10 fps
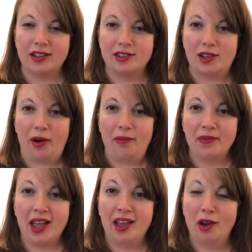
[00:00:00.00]
So
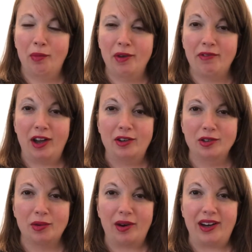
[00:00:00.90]
it'll be fun
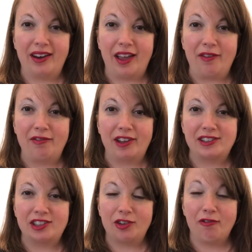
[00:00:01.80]
to read a
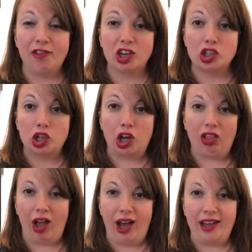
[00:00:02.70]

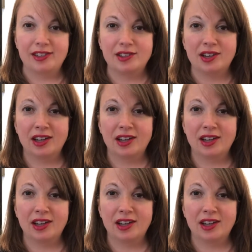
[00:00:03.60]
fictionalized